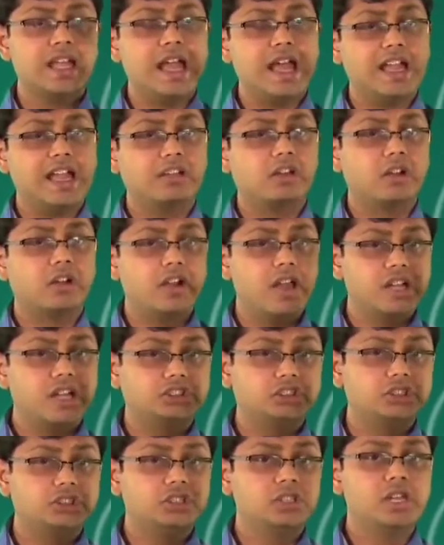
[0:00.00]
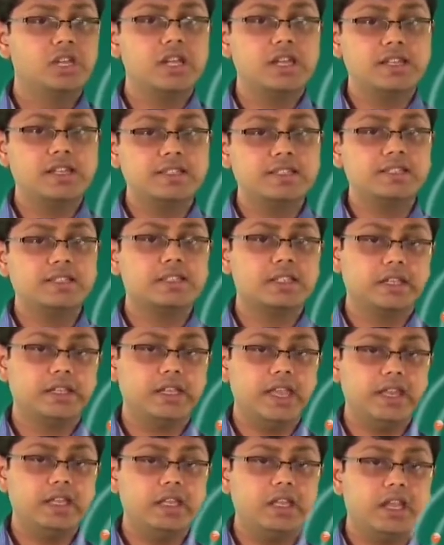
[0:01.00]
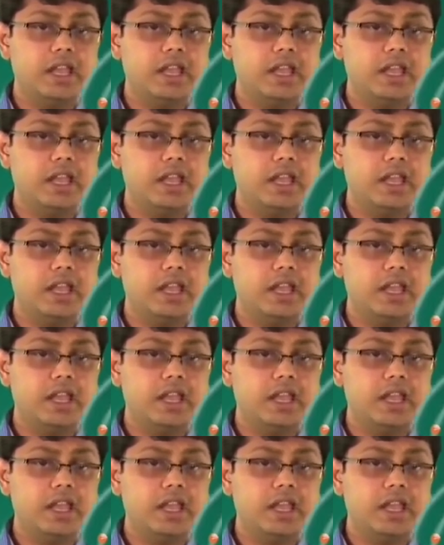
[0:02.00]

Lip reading: and reduction is gaining